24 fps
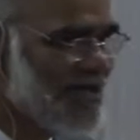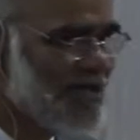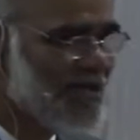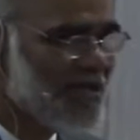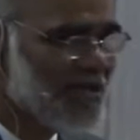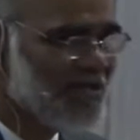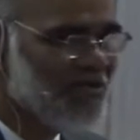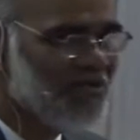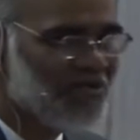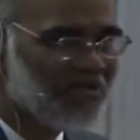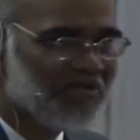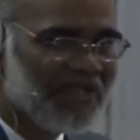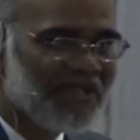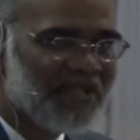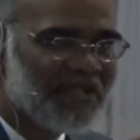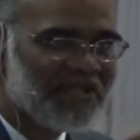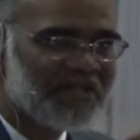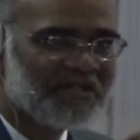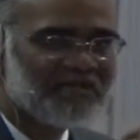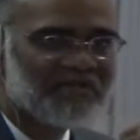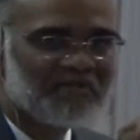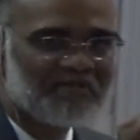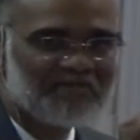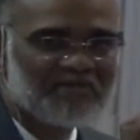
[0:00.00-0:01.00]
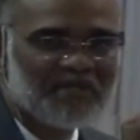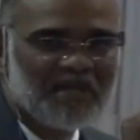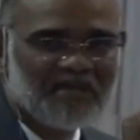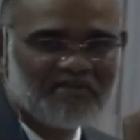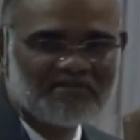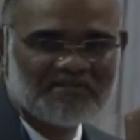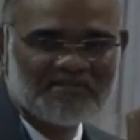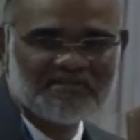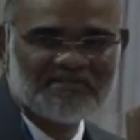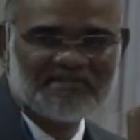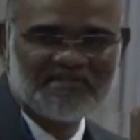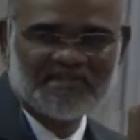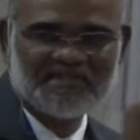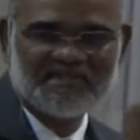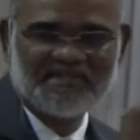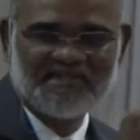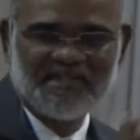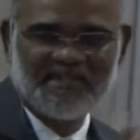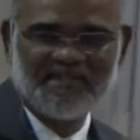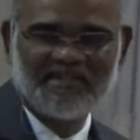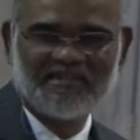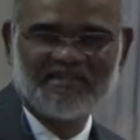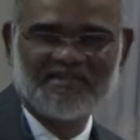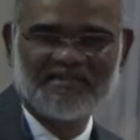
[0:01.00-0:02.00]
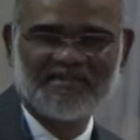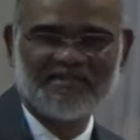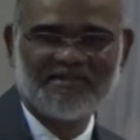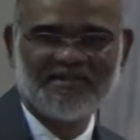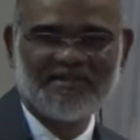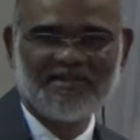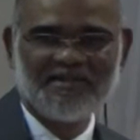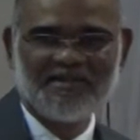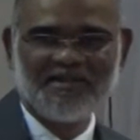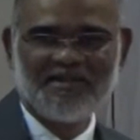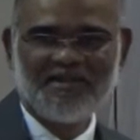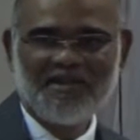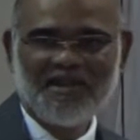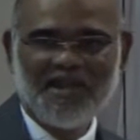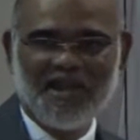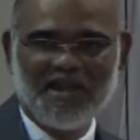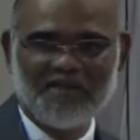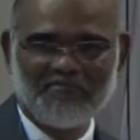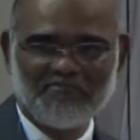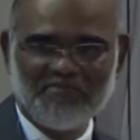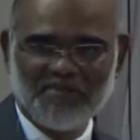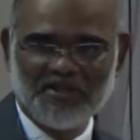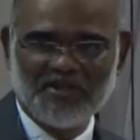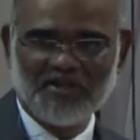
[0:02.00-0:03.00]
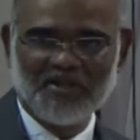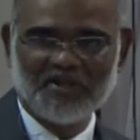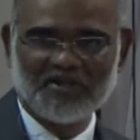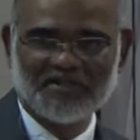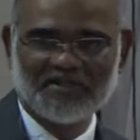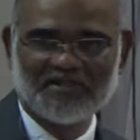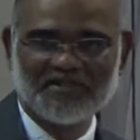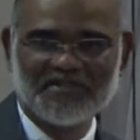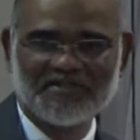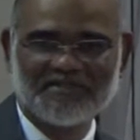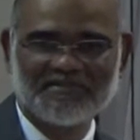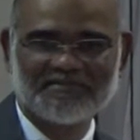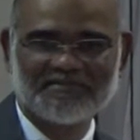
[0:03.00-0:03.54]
into the year 2016 and beyond.